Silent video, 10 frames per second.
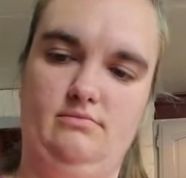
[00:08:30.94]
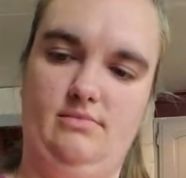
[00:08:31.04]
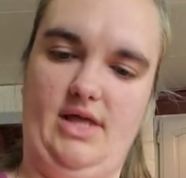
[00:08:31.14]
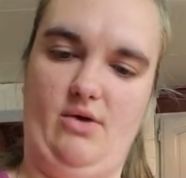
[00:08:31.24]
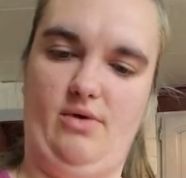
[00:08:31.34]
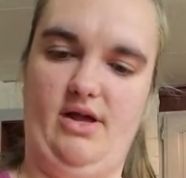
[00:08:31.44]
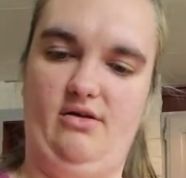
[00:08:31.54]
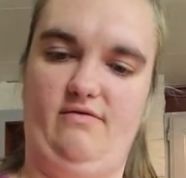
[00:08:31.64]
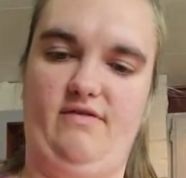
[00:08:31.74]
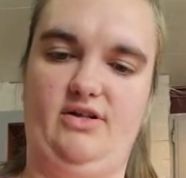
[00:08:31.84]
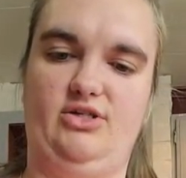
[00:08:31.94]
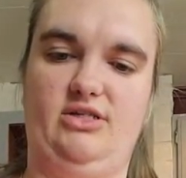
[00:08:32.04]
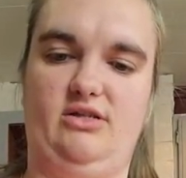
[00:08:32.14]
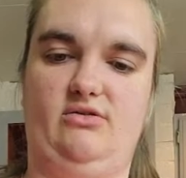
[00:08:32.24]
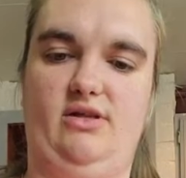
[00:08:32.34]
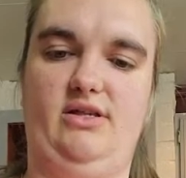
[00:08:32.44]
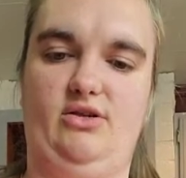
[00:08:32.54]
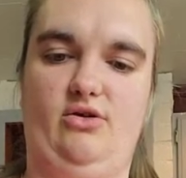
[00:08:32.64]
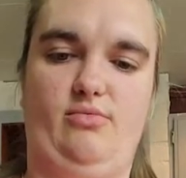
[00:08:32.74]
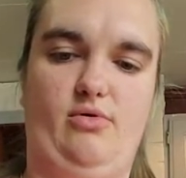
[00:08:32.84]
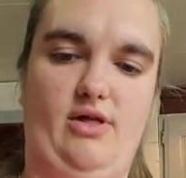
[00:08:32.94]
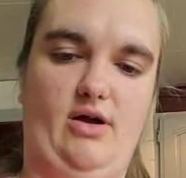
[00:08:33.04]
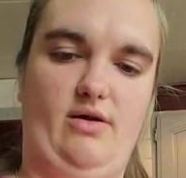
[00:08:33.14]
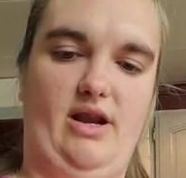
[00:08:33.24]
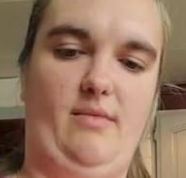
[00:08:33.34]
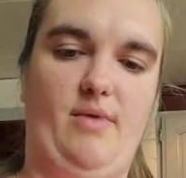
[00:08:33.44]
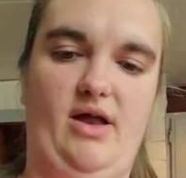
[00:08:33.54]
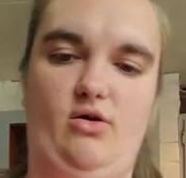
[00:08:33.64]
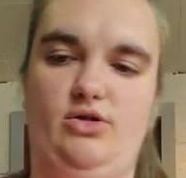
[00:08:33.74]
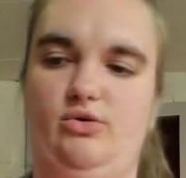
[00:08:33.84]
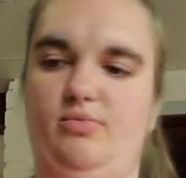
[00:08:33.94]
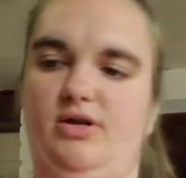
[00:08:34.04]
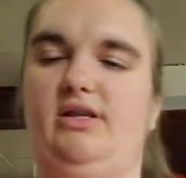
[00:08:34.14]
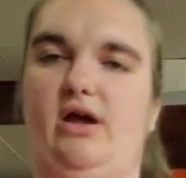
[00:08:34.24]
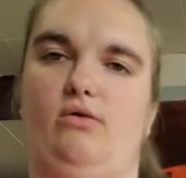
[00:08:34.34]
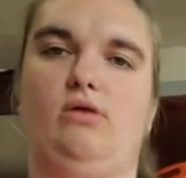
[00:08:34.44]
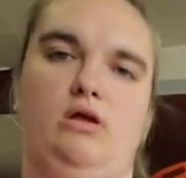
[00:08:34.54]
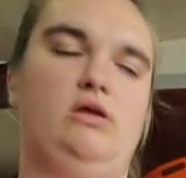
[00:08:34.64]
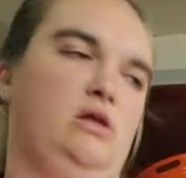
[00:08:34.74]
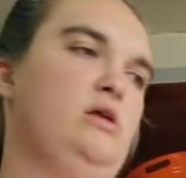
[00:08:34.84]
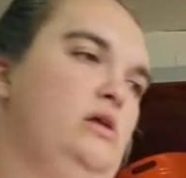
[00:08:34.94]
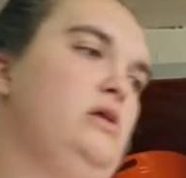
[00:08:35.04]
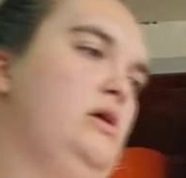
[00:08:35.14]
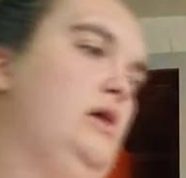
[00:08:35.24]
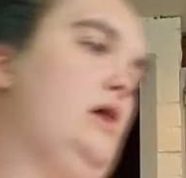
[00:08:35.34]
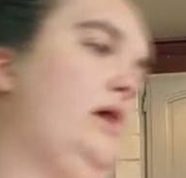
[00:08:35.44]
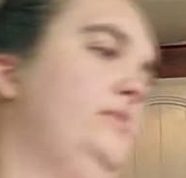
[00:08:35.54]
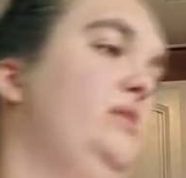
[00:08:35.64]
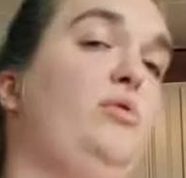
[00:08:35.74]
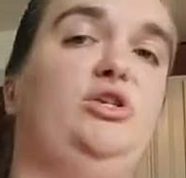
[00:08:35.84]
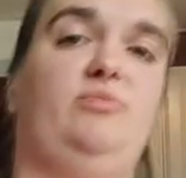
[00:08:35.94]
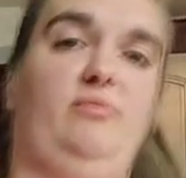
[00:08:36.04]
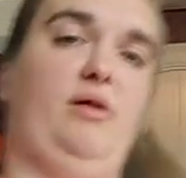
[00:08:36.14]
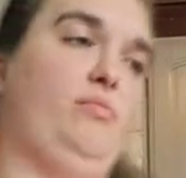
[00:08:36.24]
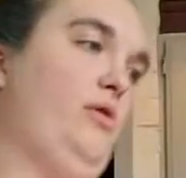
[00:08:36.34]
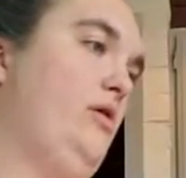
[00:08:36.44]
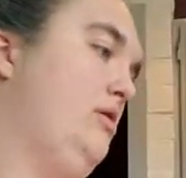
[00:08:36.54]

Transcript: That way your fudge is a little easier to pull out. And I might also put down some parchment paper.